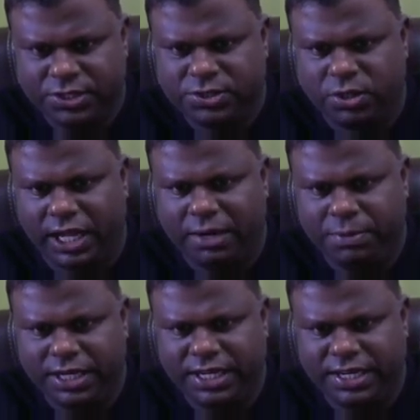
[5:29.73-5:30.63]
So I'll
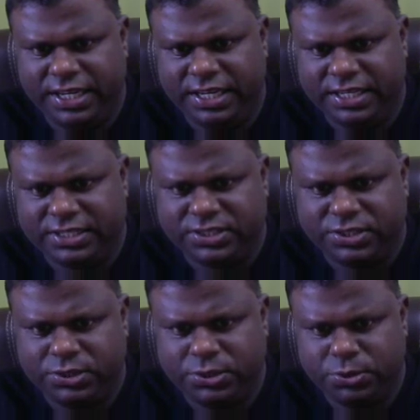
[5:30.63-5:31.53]
be needing
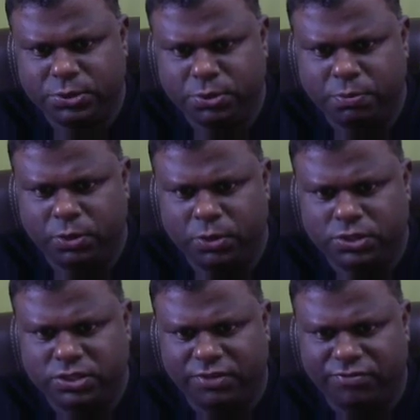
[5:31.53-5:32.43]
2
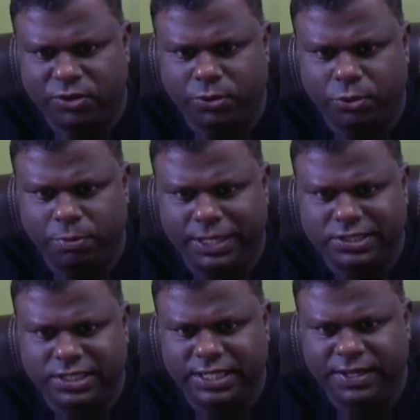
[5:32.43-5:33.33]
moles of
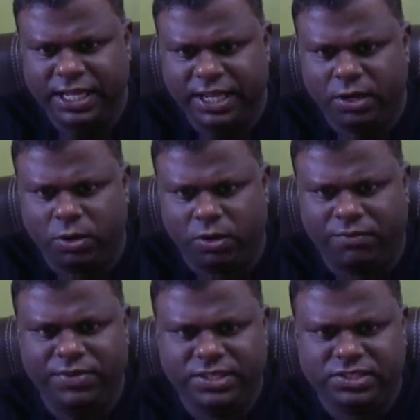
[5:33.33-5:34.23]
chlorobenzene and
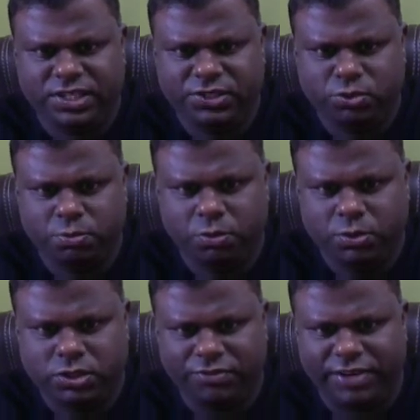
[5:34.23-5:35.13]
obviously 2
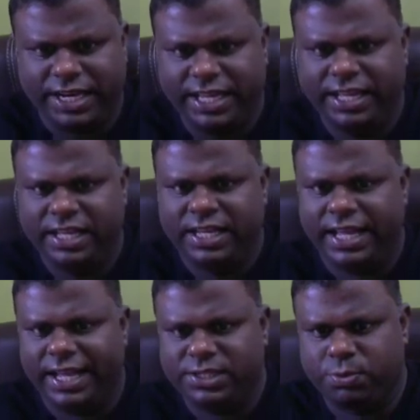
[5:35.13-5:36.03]
moles of Na
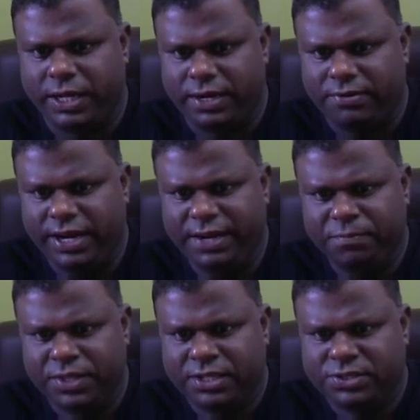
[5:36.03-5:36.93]
as well,
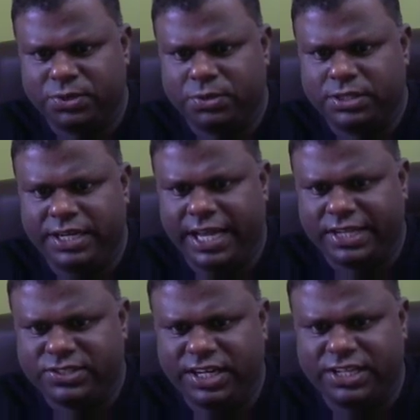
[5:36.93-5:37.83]
right? So the
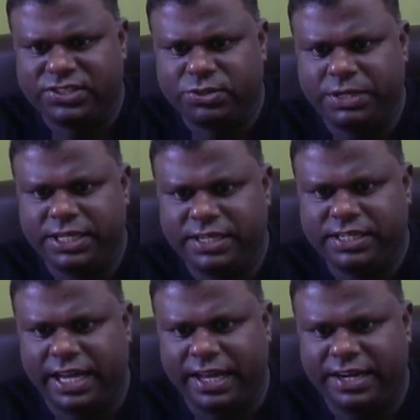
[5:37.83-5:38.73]
reaction has to
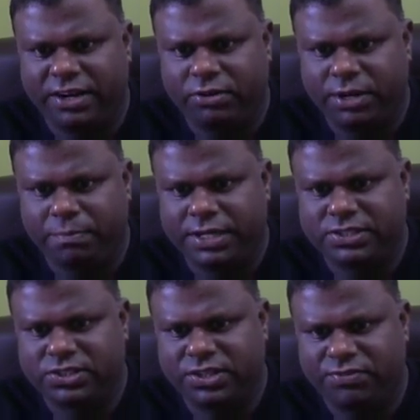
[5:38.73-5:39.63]
be carried out in
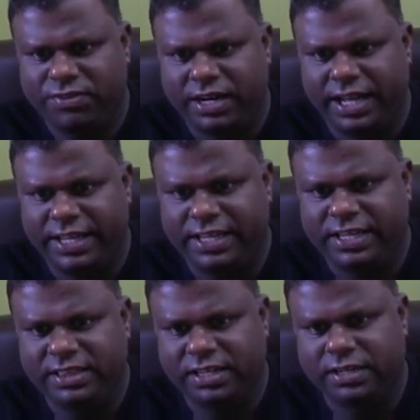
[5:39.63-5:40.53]
presence of dry
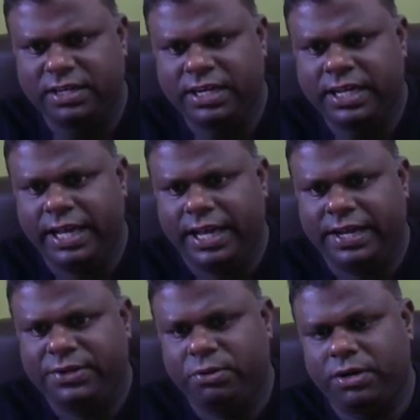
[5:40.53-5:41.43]
ether,
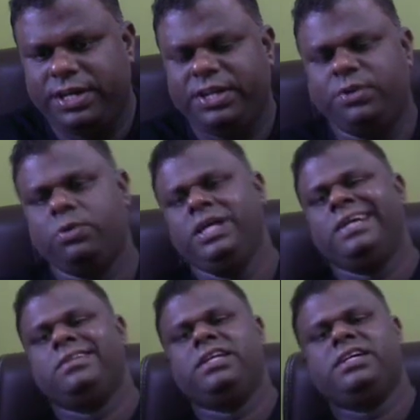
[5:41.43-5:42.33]
and you already know
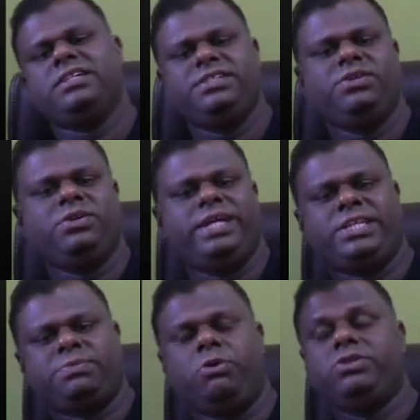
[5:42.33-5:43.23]
the
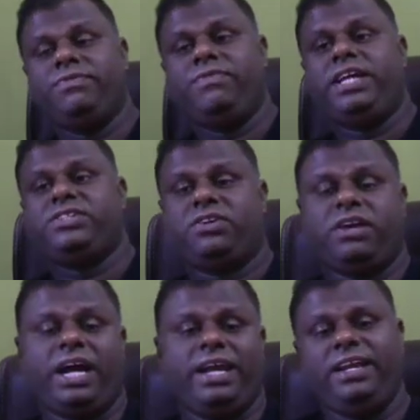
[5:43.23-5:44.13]
explosive nature
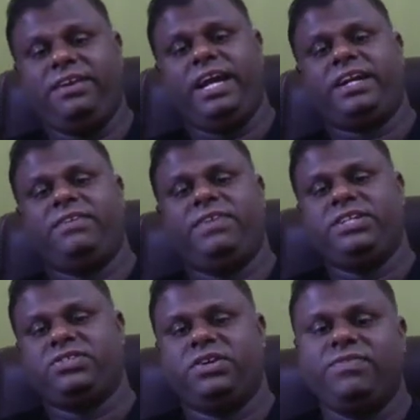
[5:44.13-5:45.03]
or highly reactive
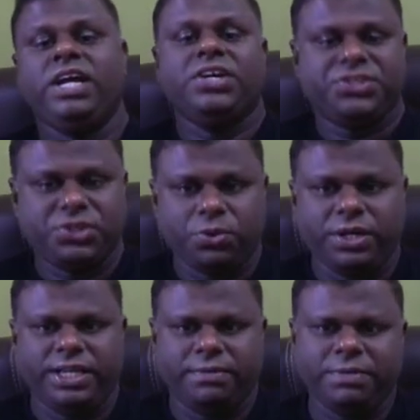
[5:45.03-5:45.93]
nature of
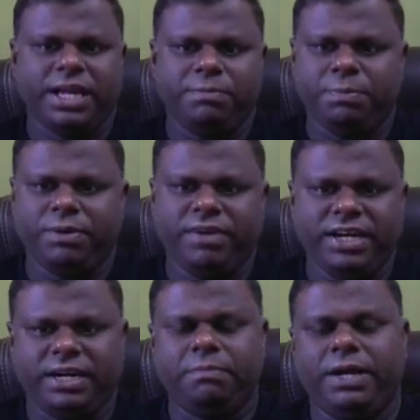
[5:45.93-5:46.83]
sodium can be
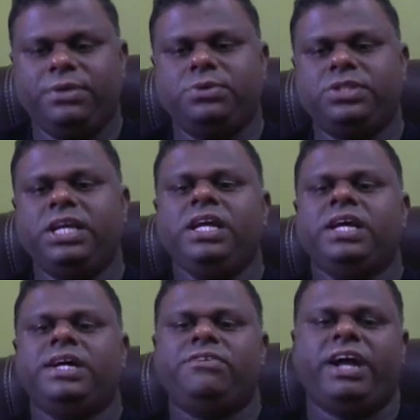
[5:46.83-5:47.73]
prevented by
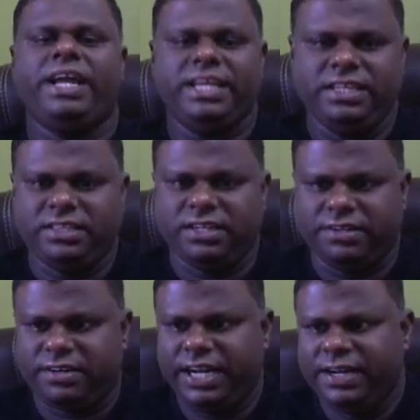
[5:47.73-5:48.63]
using dry
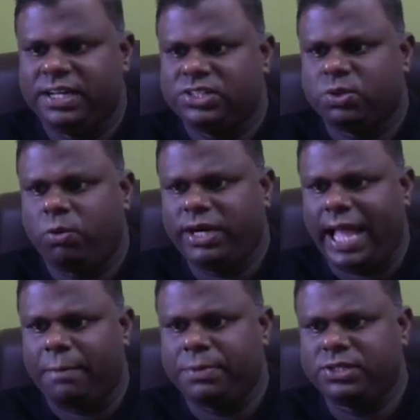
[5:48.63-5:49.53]
ether, right? So what
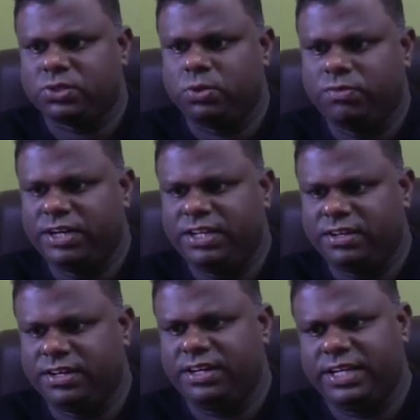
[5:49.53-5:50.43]
happens over
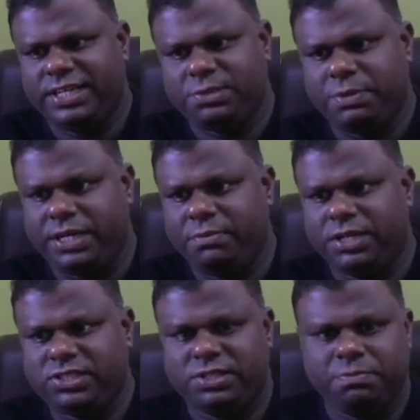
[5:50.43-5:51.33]
here, it's pretty
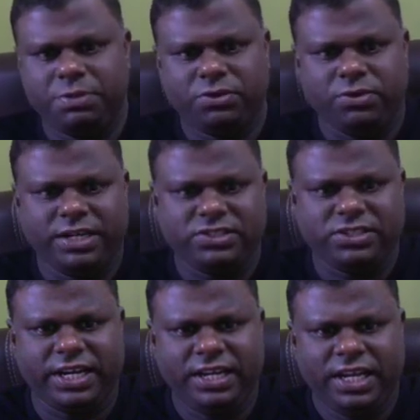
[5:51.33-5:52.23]
much simple to
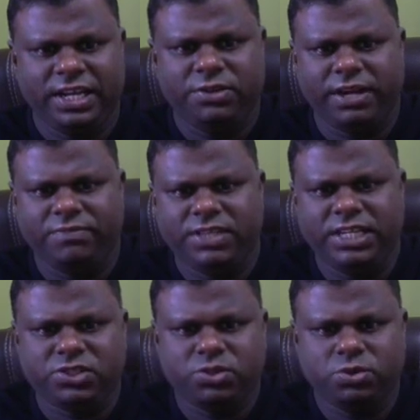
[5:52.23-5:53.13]
understand. You have
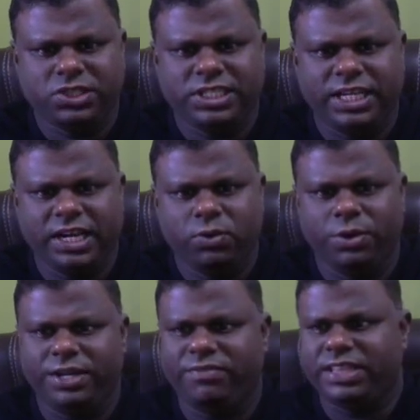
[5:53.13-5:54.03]
these two Cl
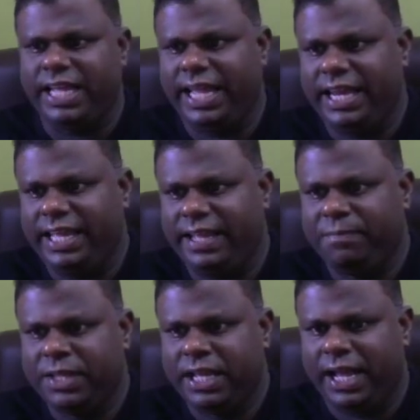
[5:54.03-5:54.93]
going with
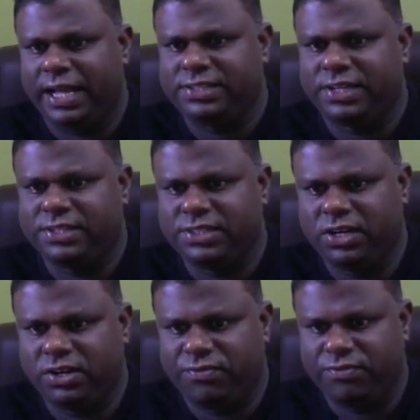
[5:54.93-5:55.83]
Na, as a
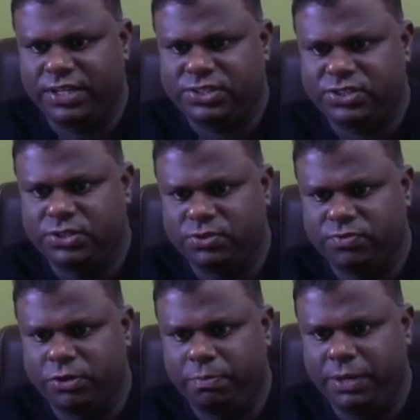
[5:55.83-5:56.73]
result of which you
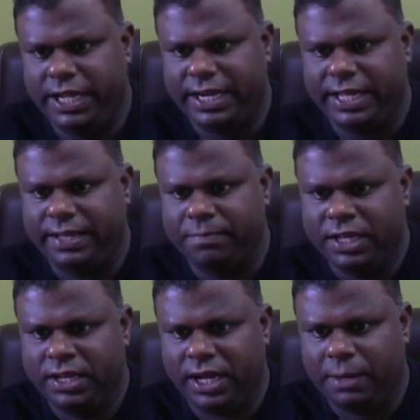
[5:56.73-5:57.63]
would be getting
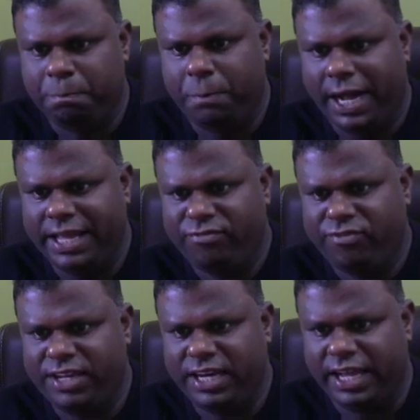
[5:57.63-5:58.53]
a
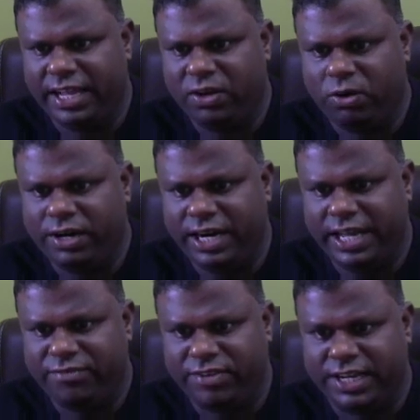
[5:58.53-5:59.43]
biphenyl or a
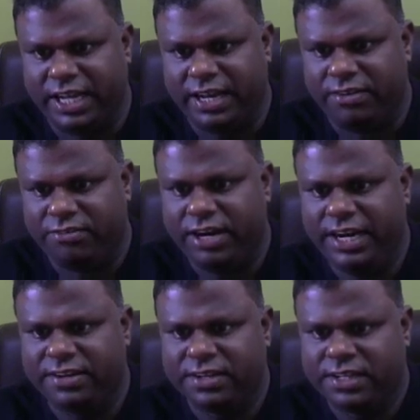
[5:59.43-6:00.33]
diphenyl,
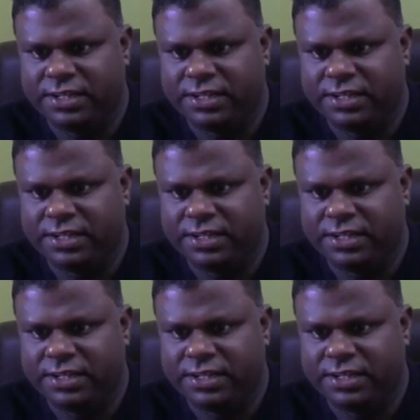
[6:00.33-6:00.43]
right?